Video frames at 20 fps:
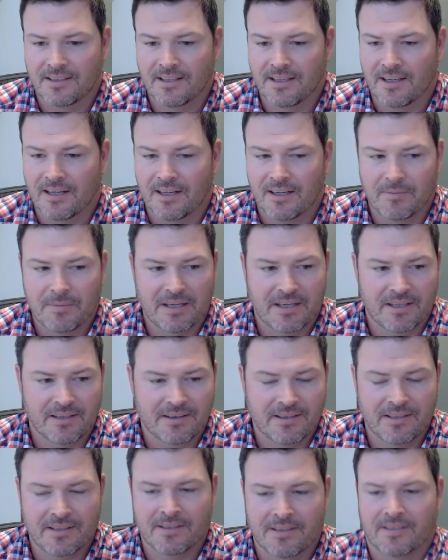Yeah, I mean,
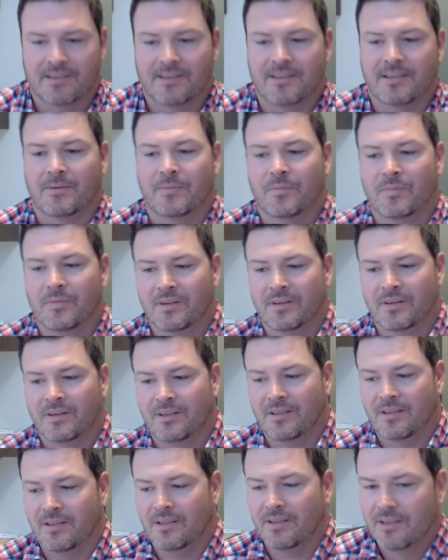I think that the
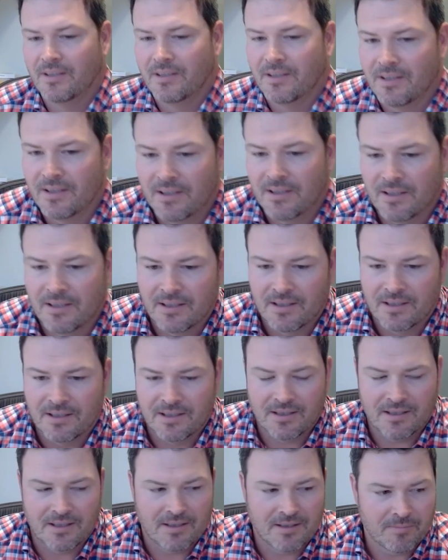the
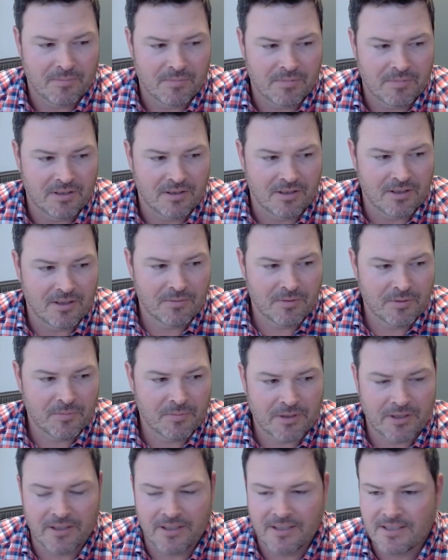um, along
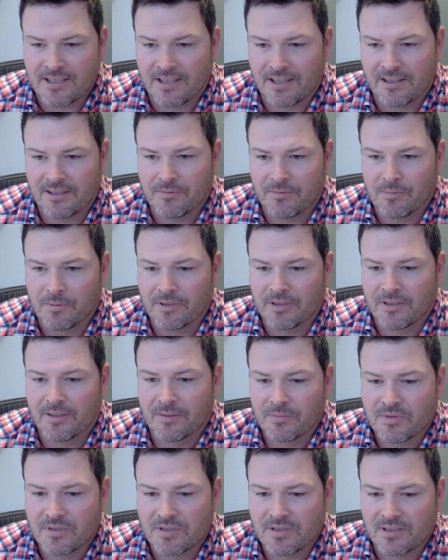with probably Tyleik
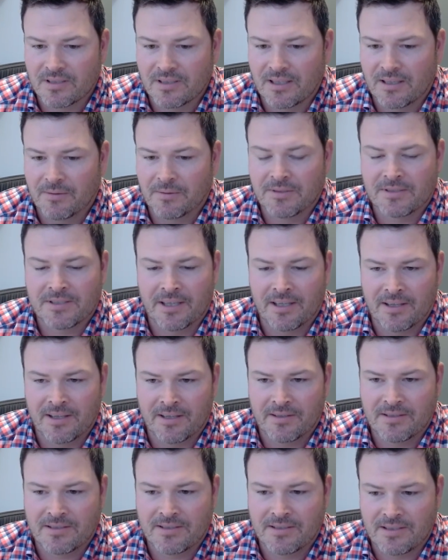Williams, I would say
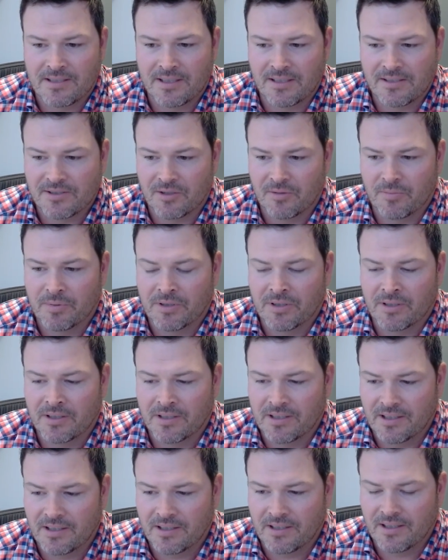that Denzel
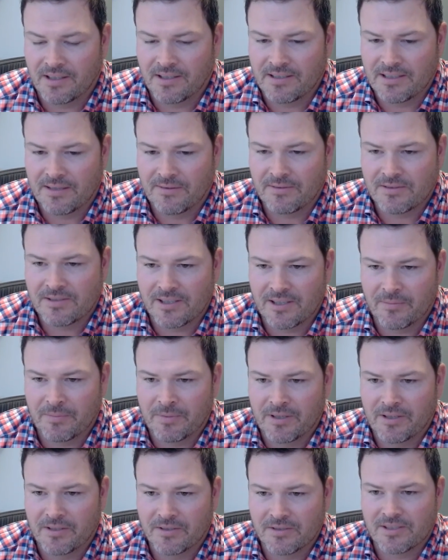Burke and, and Davison
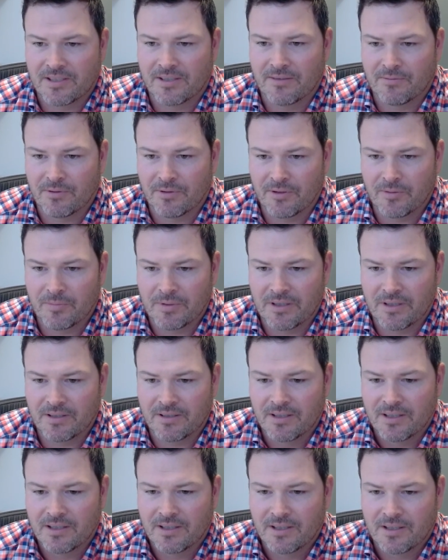Igbinosun have really
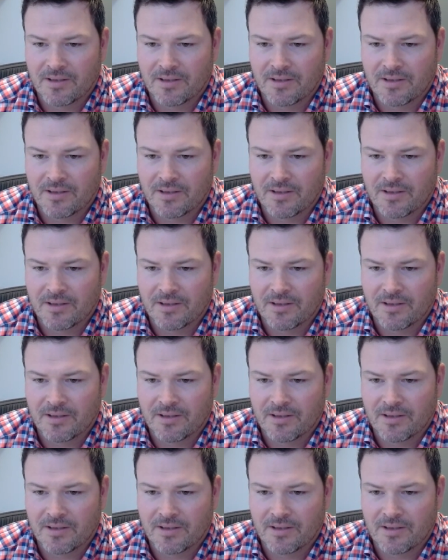been